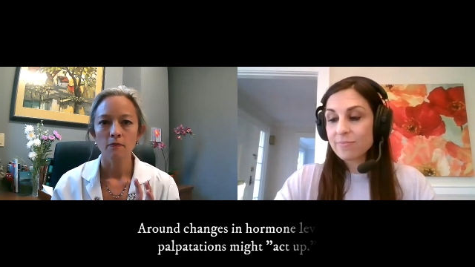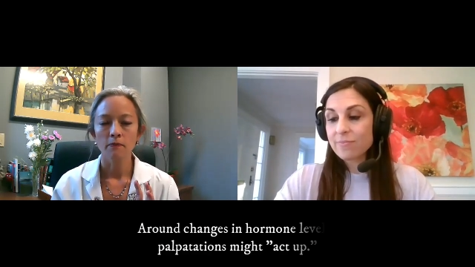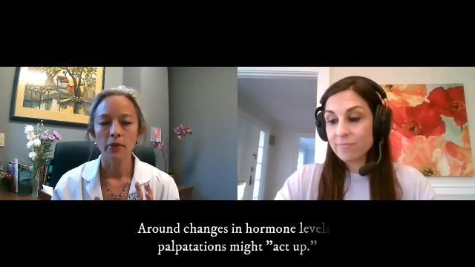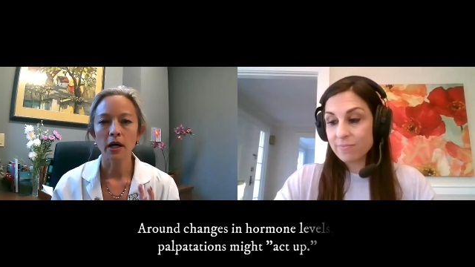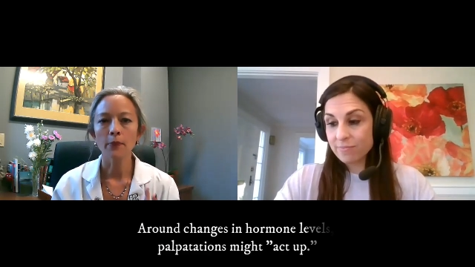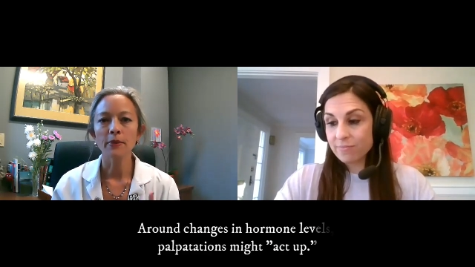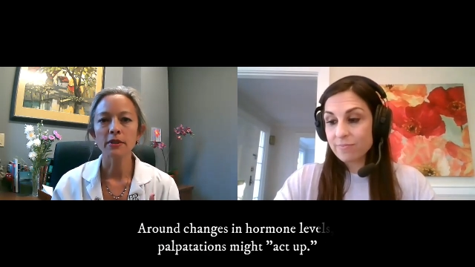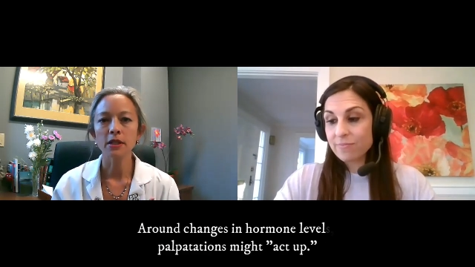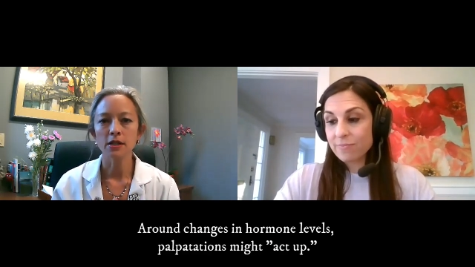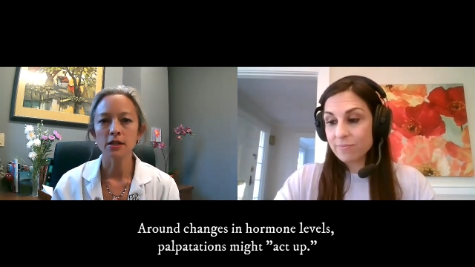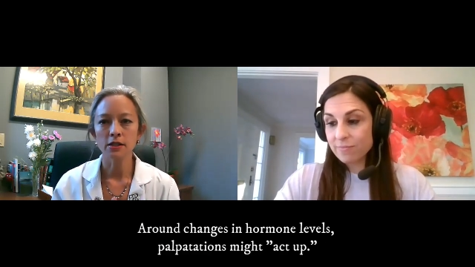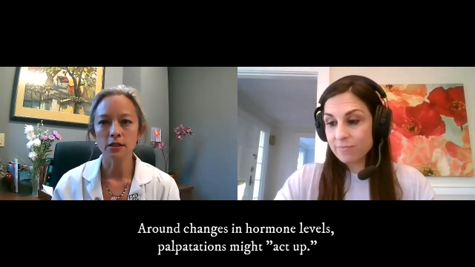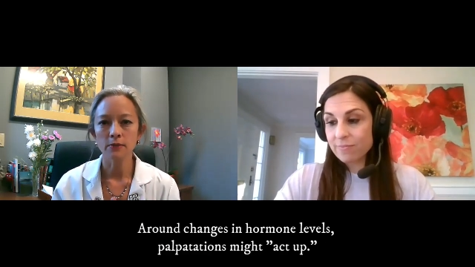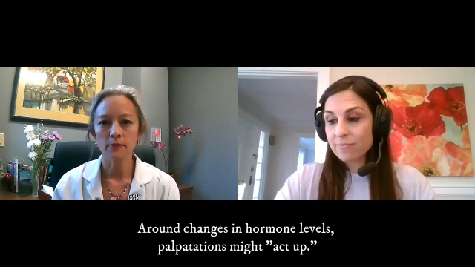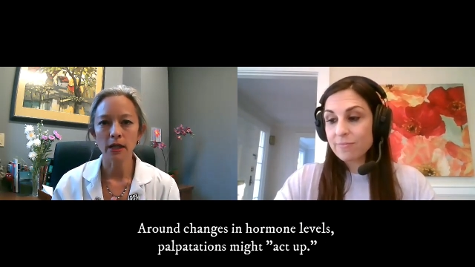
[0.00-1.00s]

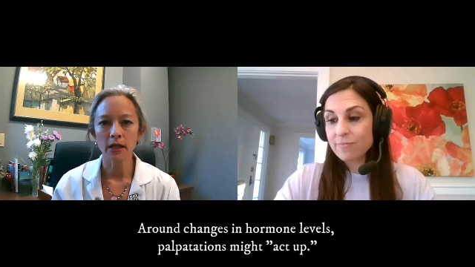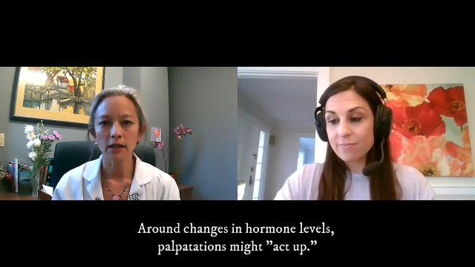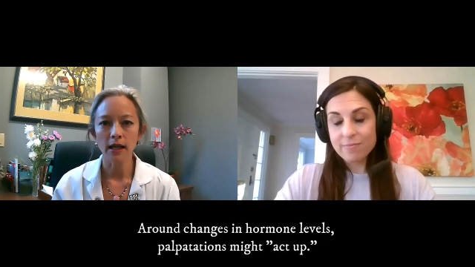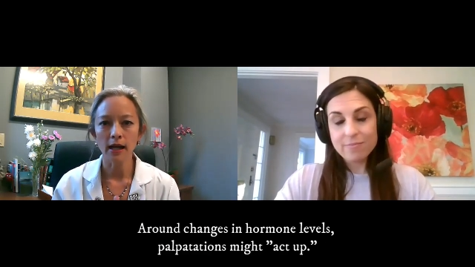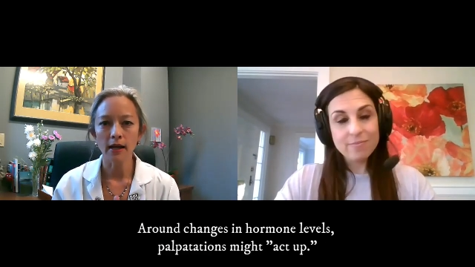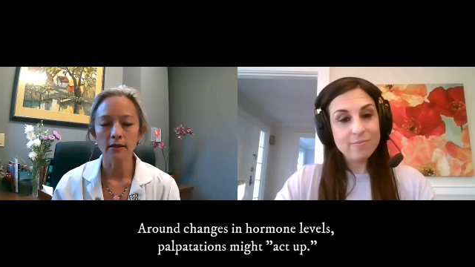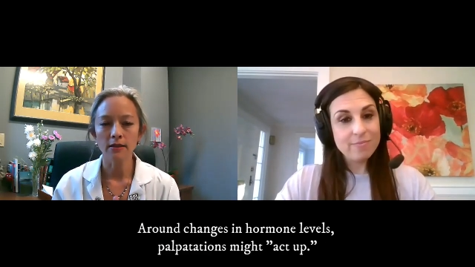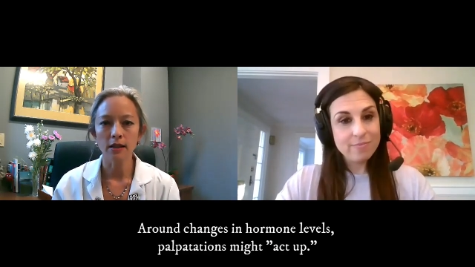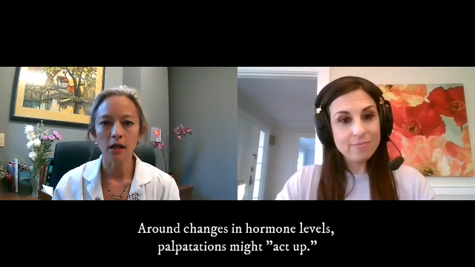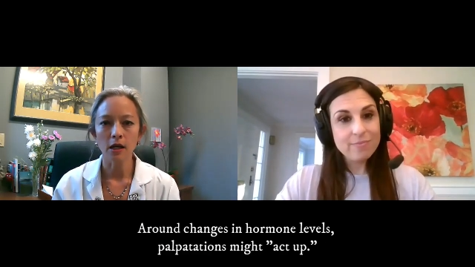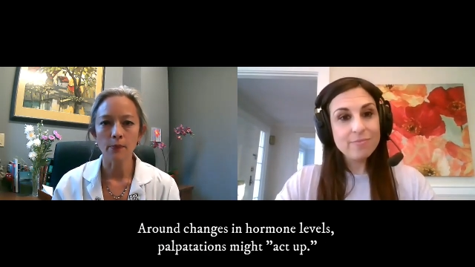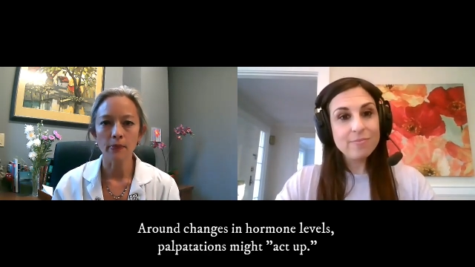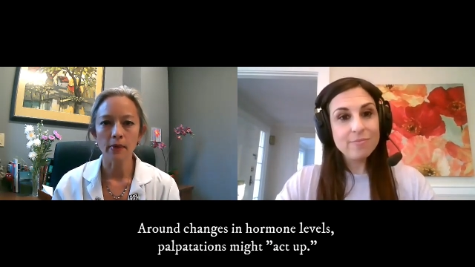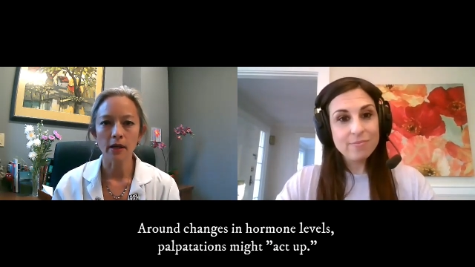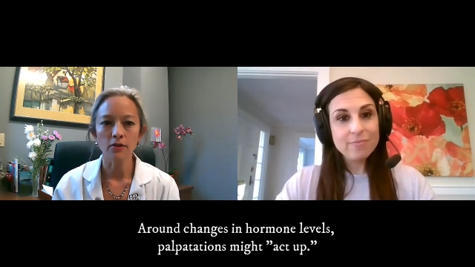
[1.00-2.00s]
Speaker 1: palpitations might act
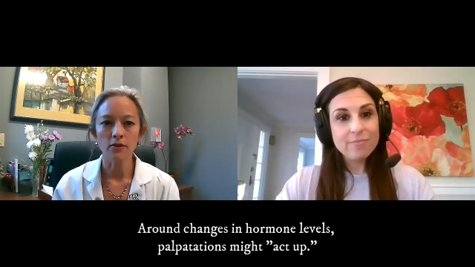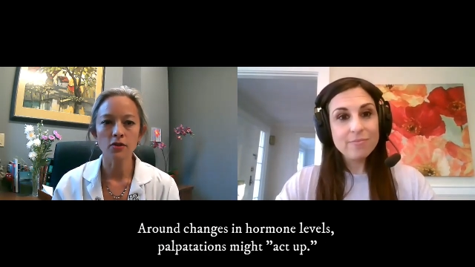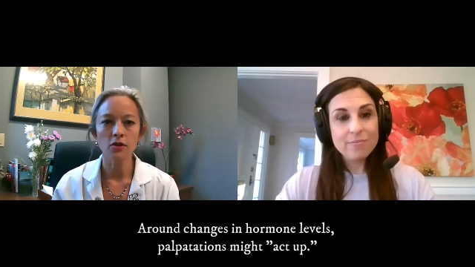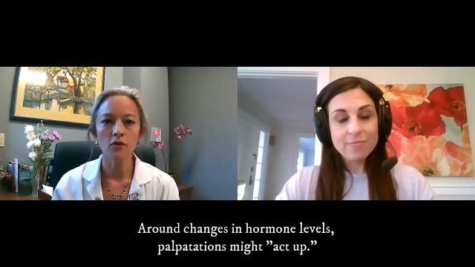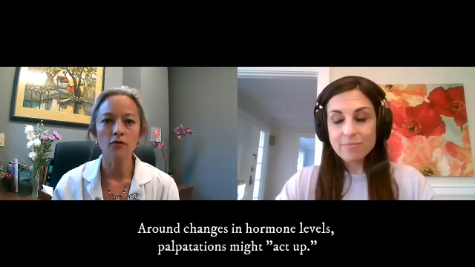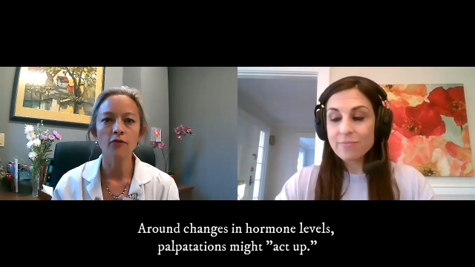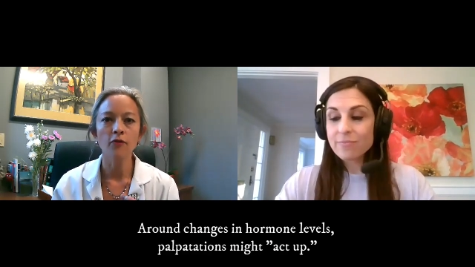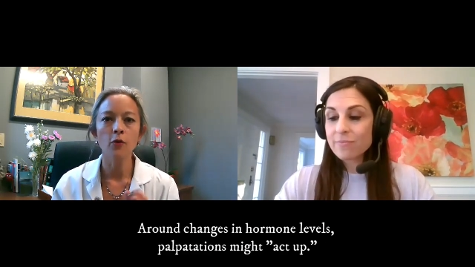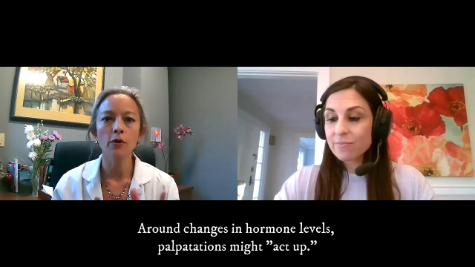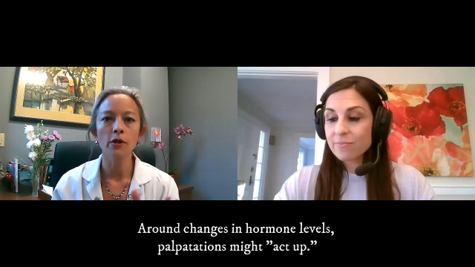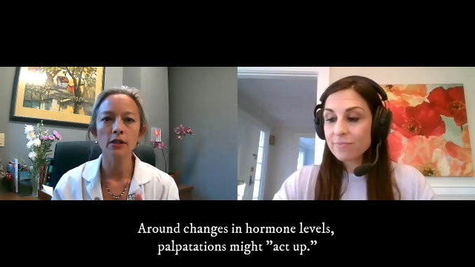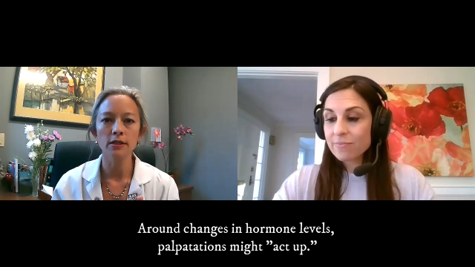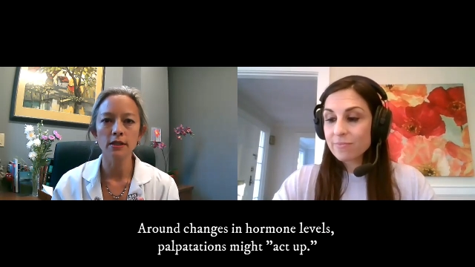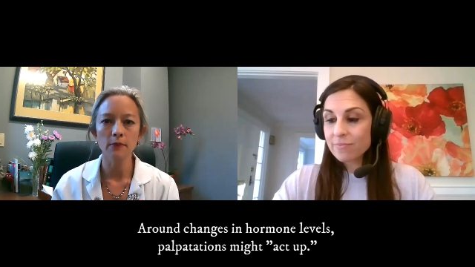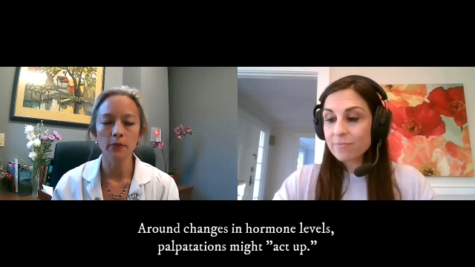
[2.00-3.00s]
up. And so, for
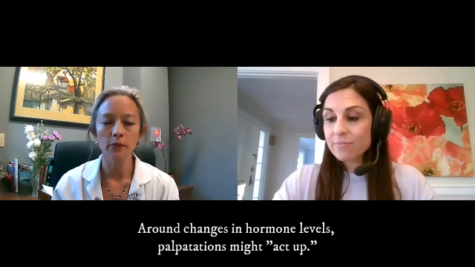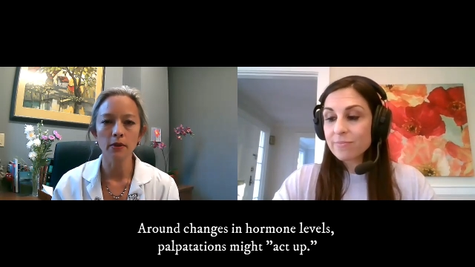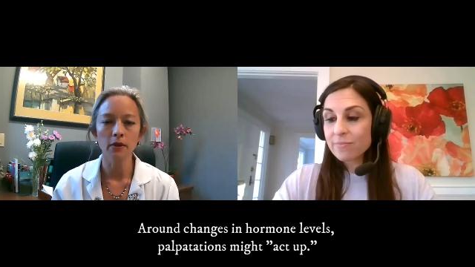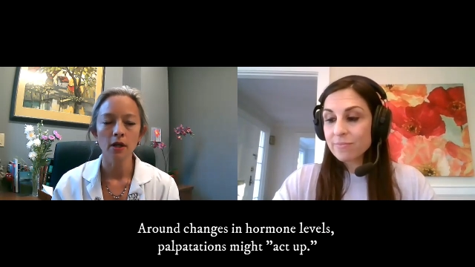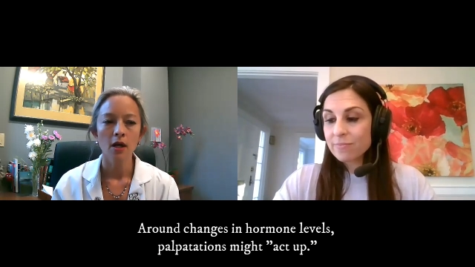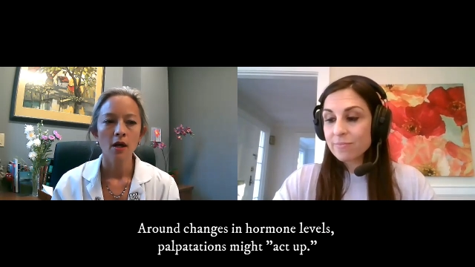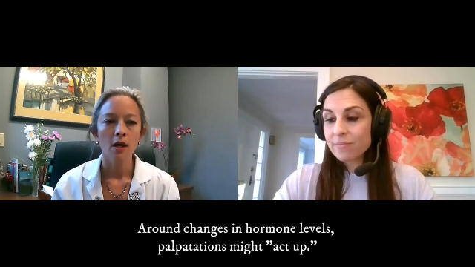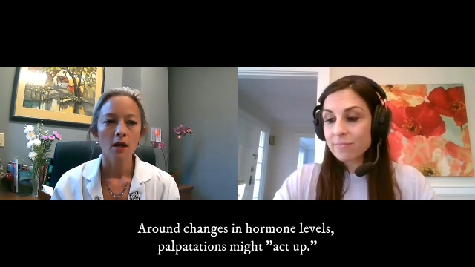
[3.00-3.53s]
example,